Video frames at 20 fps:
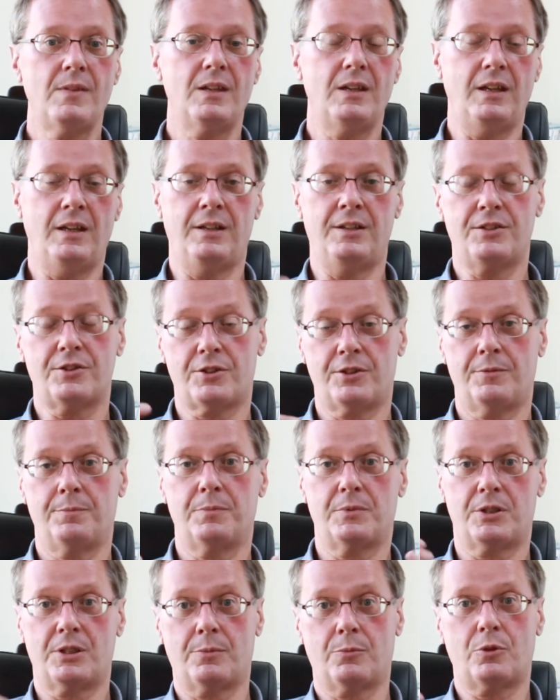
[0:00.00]
And
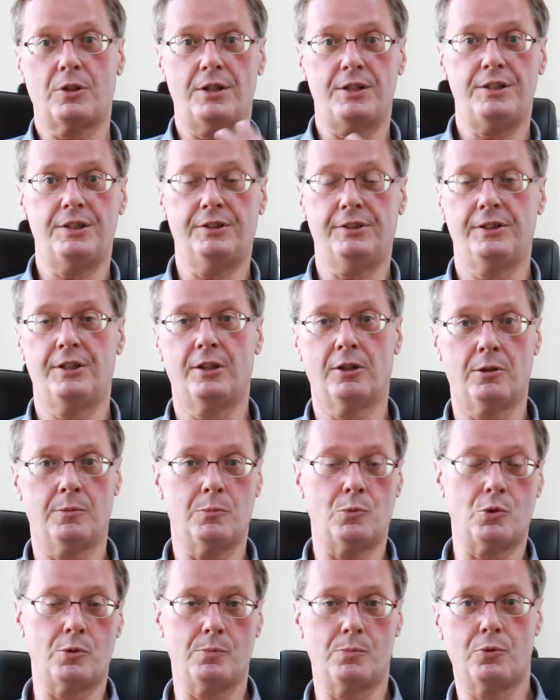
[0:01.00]
some criteria are
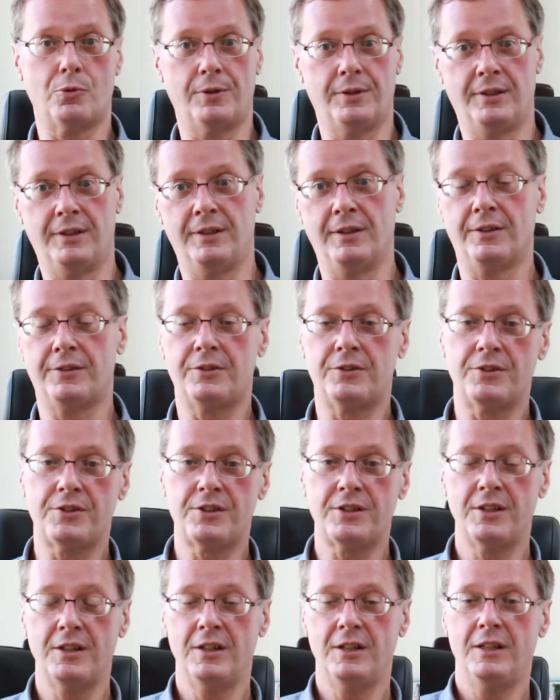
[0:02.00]
more important than others.
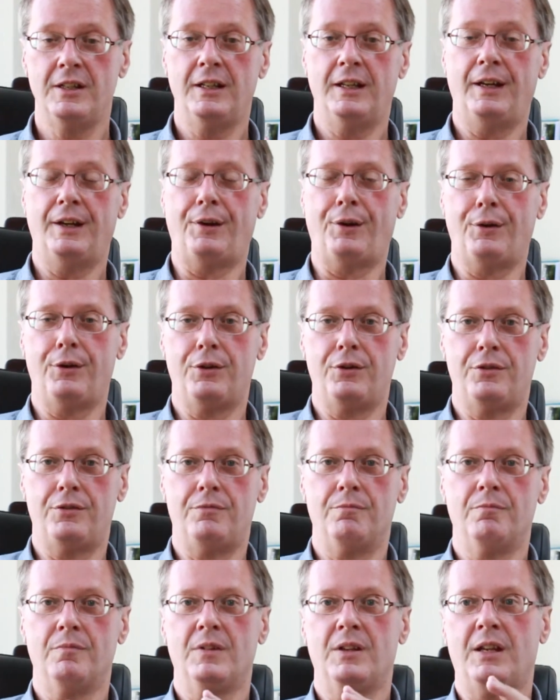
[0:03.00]
How you
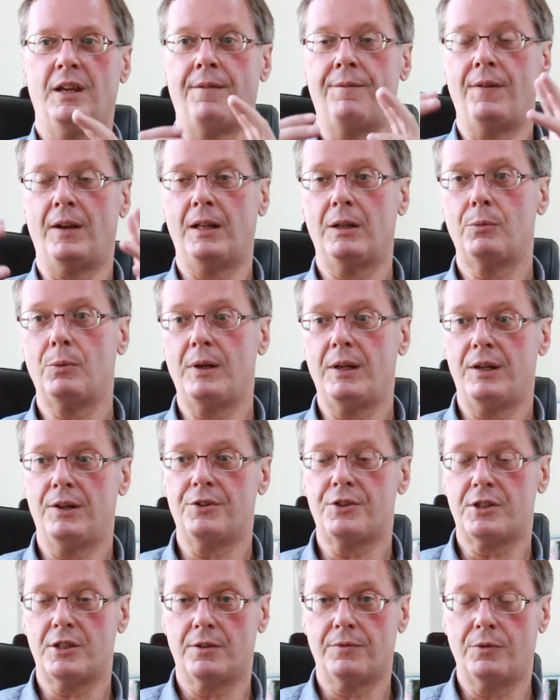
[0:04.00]
evaluate
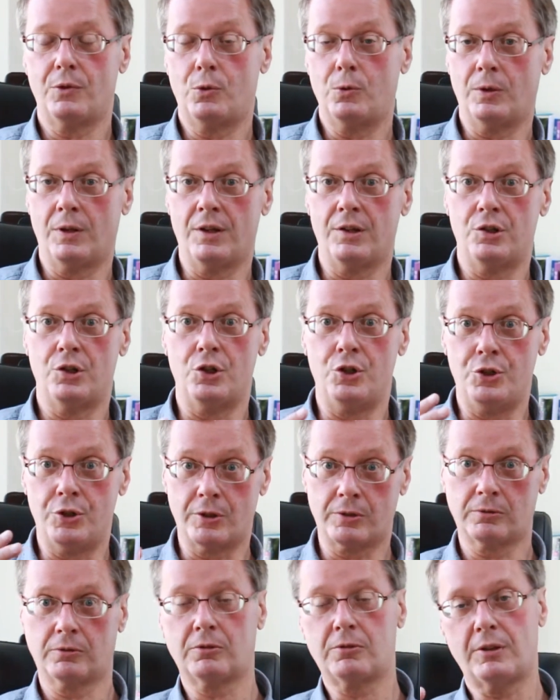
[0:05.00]
yourself according to
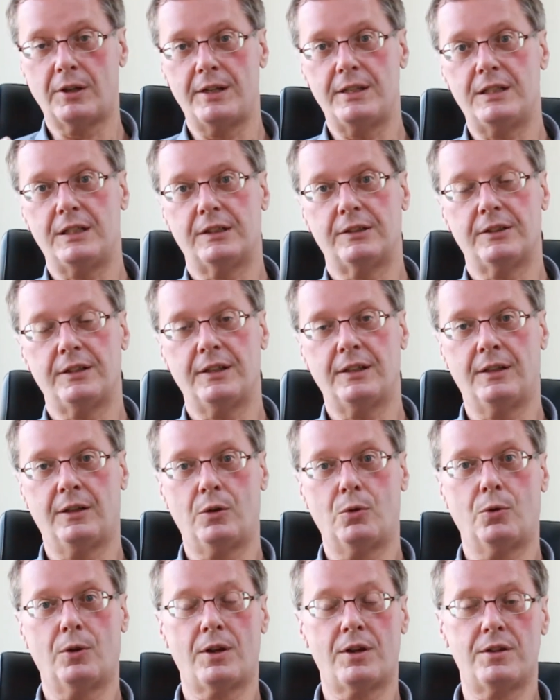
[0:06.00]
general criteria and
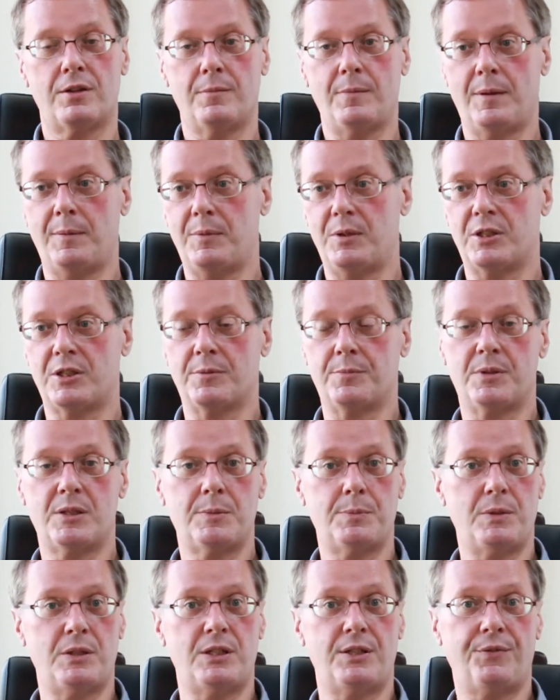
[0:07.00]
according to maybe some
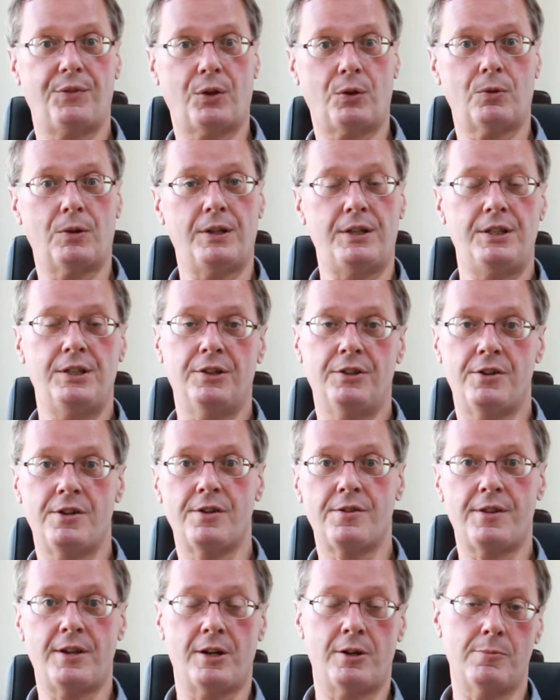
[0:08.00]
specific criteria
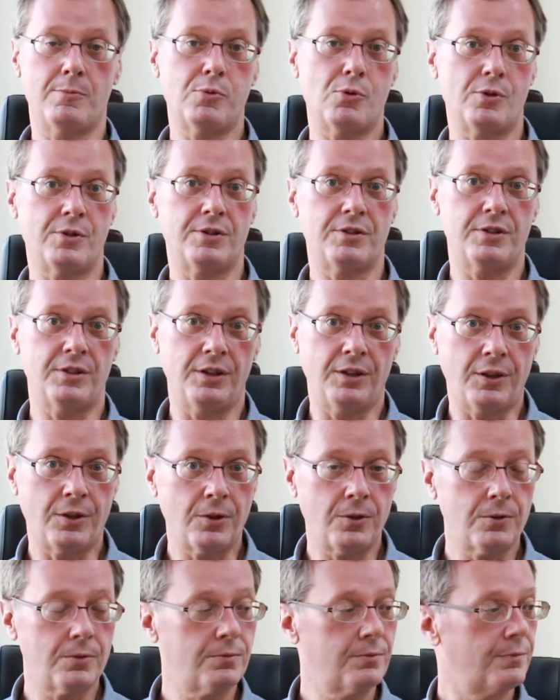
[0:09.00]
that are important to
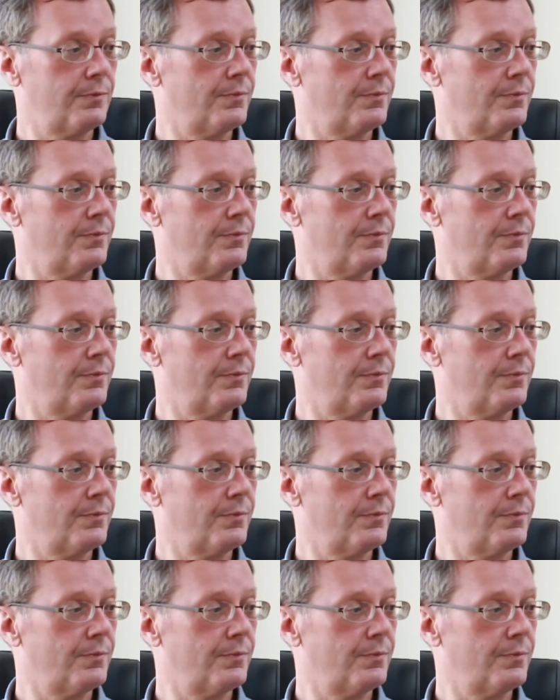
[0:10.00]
you